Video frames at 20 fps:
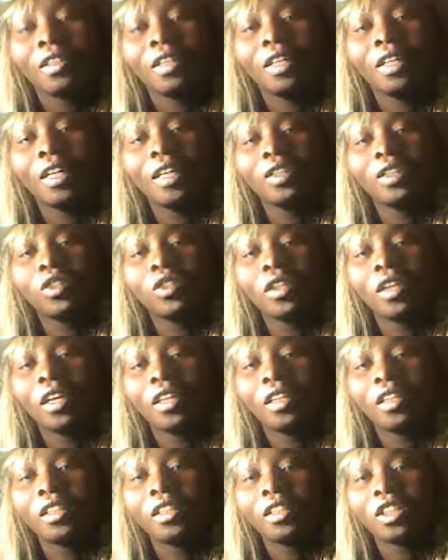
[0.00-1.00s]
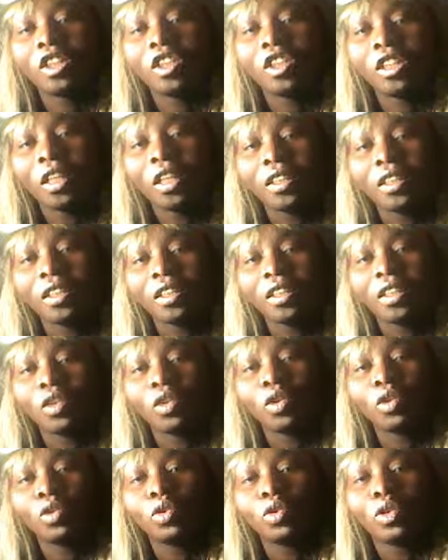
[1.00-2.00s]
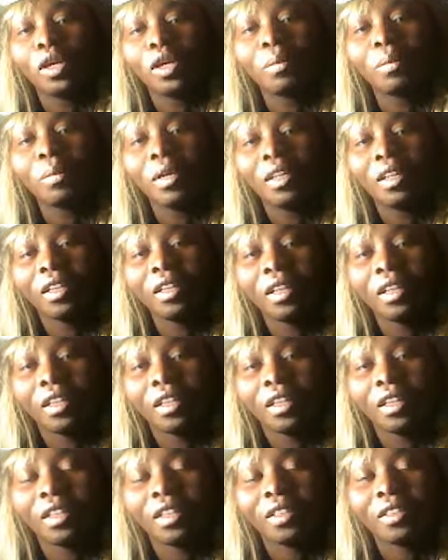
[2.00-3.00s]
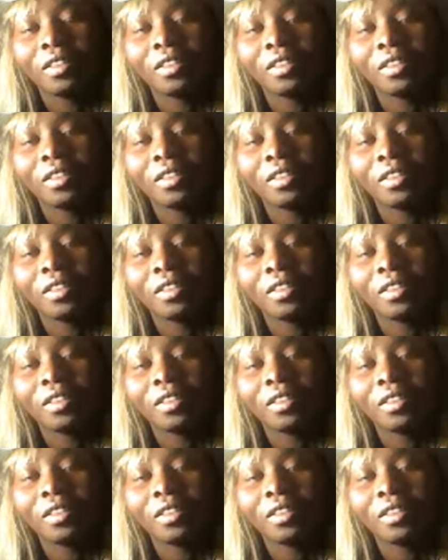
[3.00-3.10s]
I like to get in a jet and go to America.